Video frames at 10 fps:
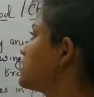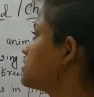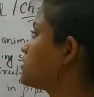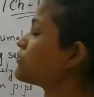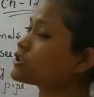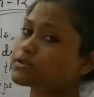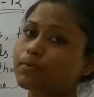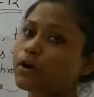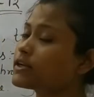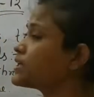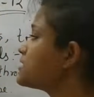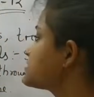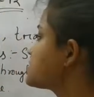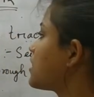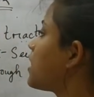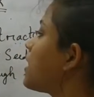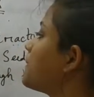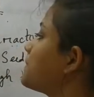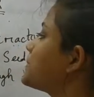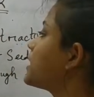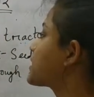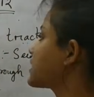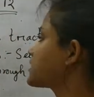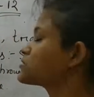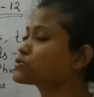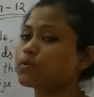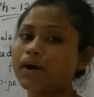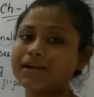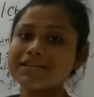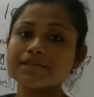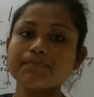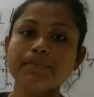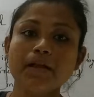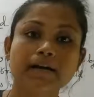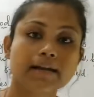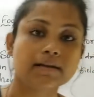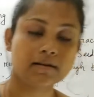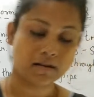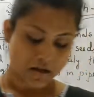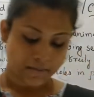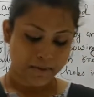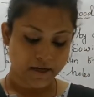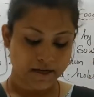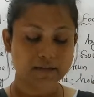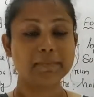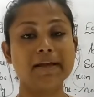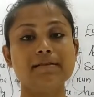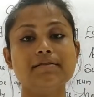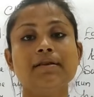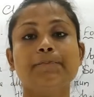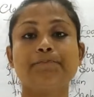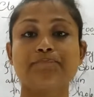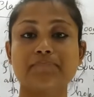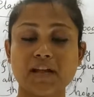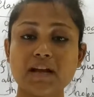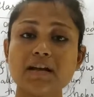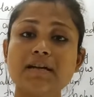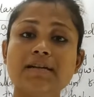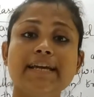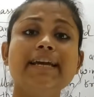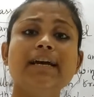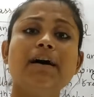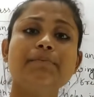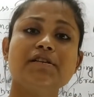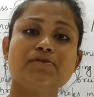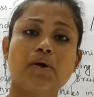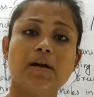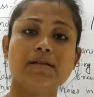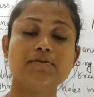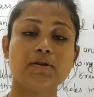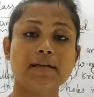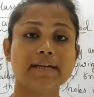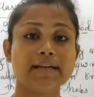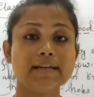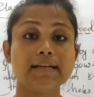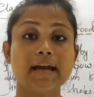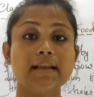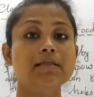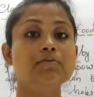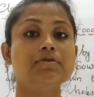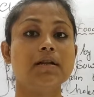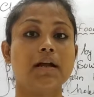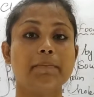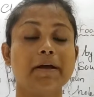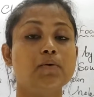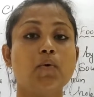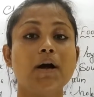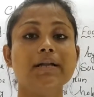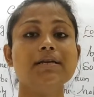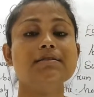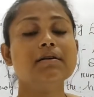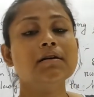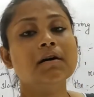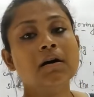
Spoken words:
The first point is plugging. So what is plugging? Plugging means digging up the soil so that it can loosen up. And what is the